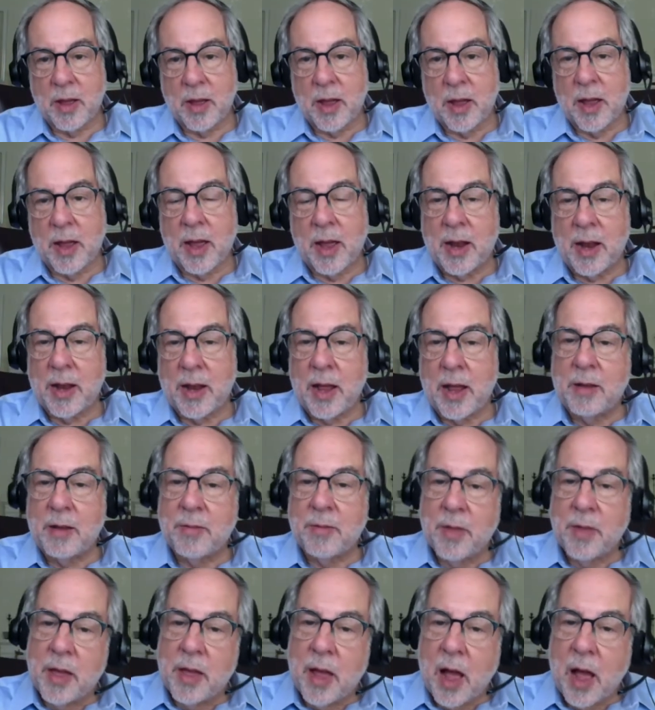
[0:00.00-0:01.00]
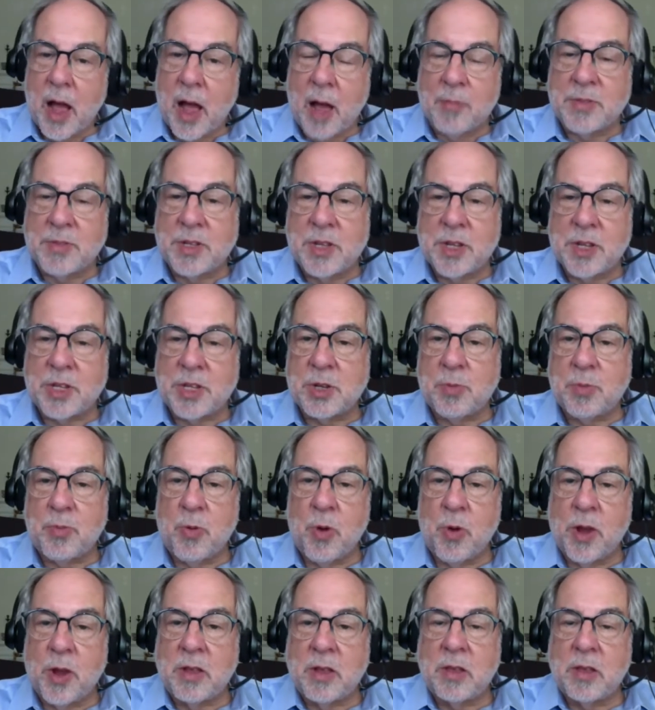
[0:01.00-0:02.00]
And I'm
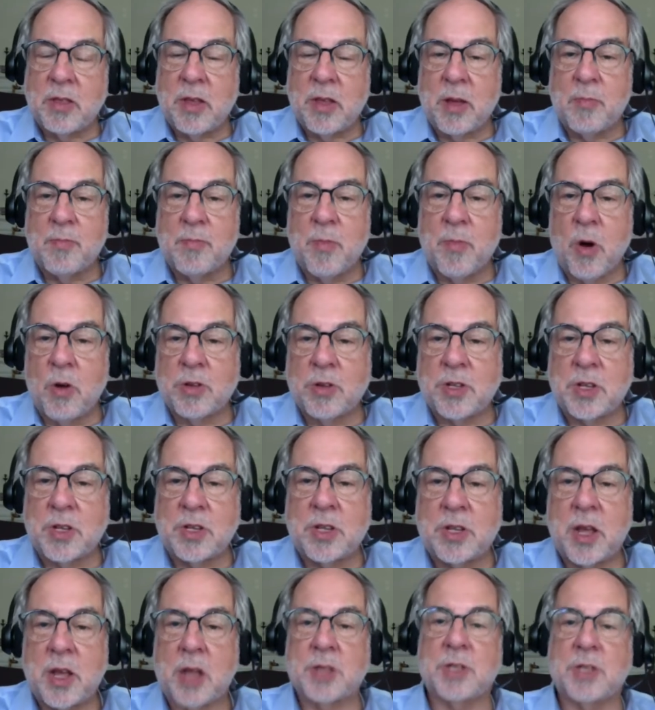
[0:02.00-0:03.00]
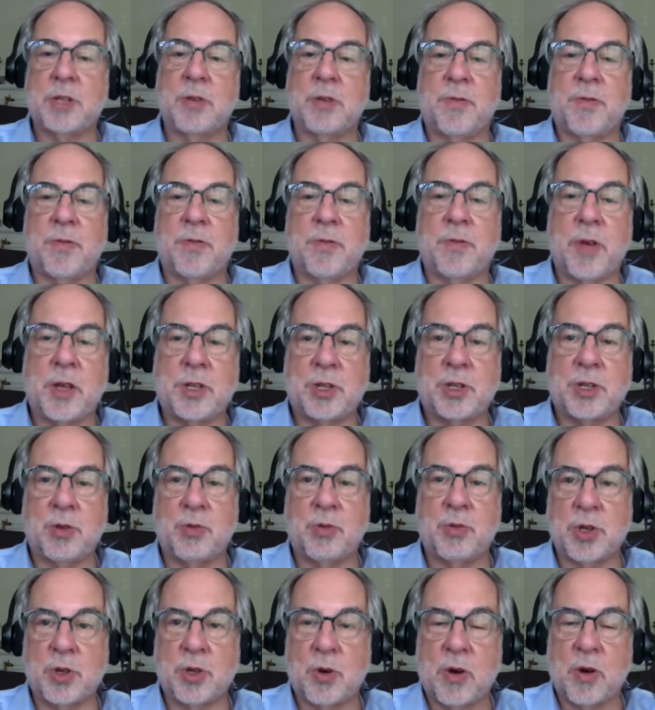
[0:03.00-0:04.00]
disappointed that Moses has to
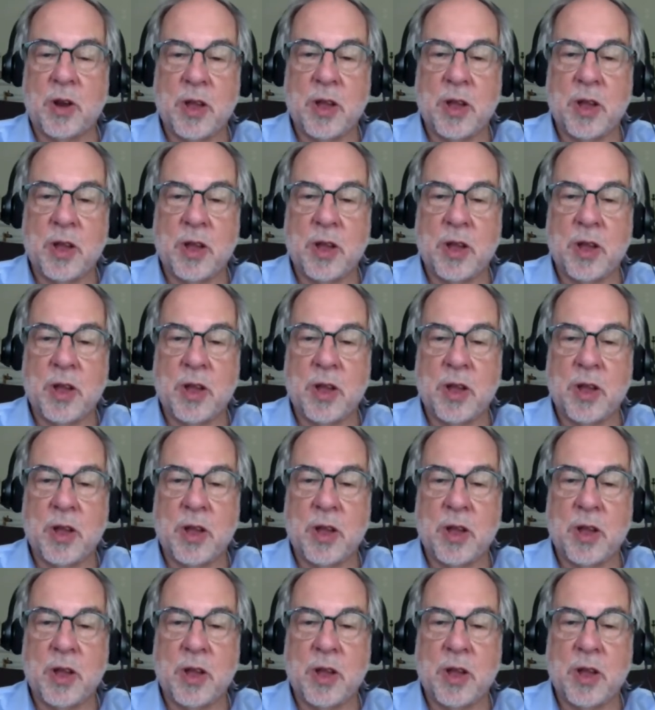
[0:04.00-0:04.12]
resort